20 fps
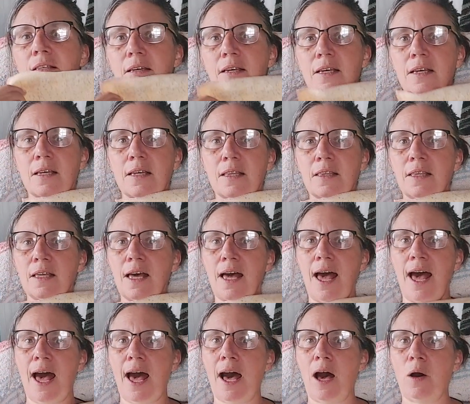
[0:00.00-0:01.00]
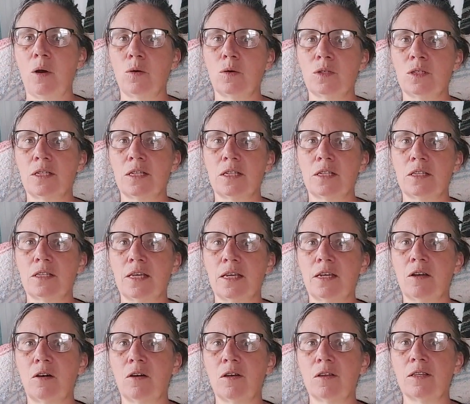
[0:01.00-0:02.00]
the house, and
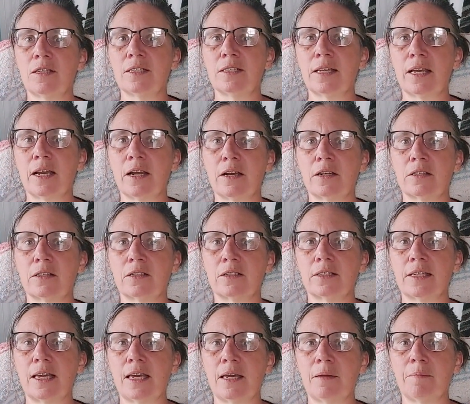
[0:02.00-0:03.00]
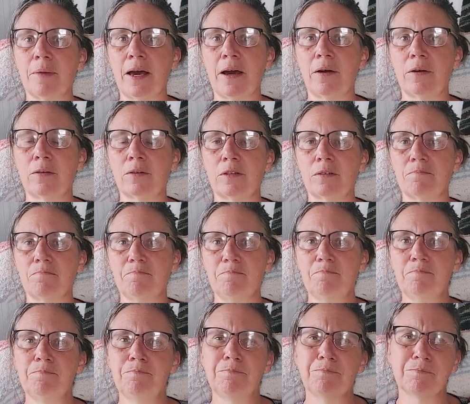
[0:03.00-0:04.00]
then all these characters came out,
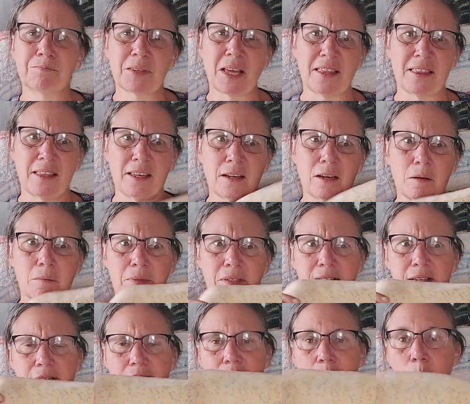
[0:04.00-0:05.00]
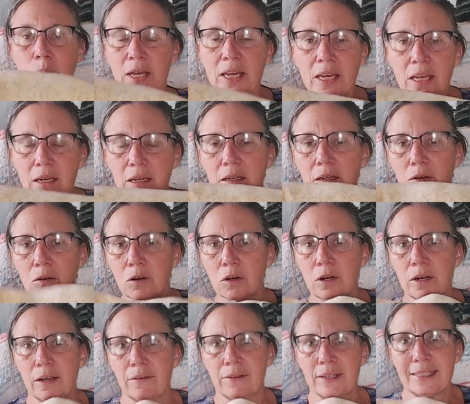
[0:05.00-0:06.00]
I think almost every week
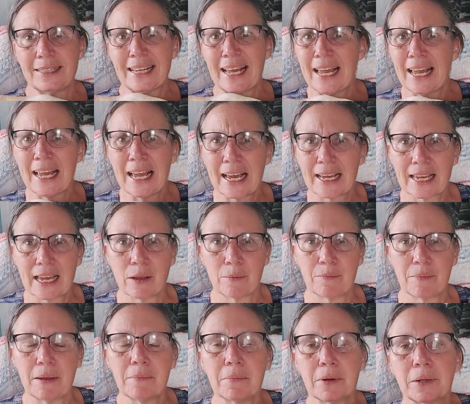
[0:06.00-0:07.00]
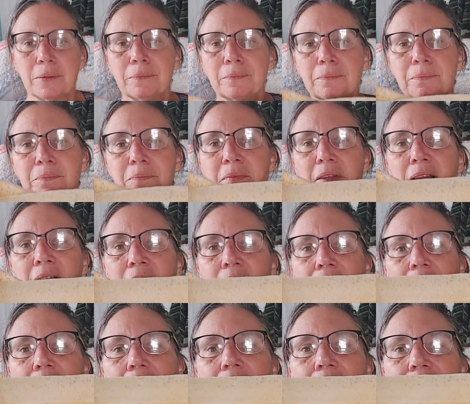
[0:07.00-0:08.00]
or every day, I can't remember.
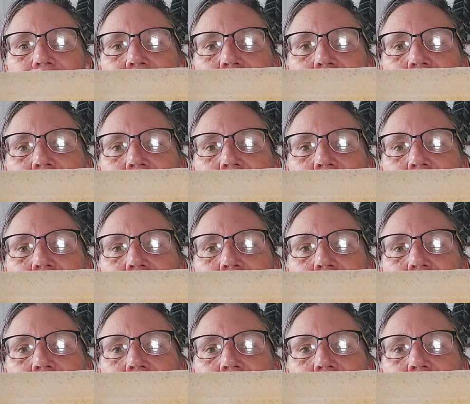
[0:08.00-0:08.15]
And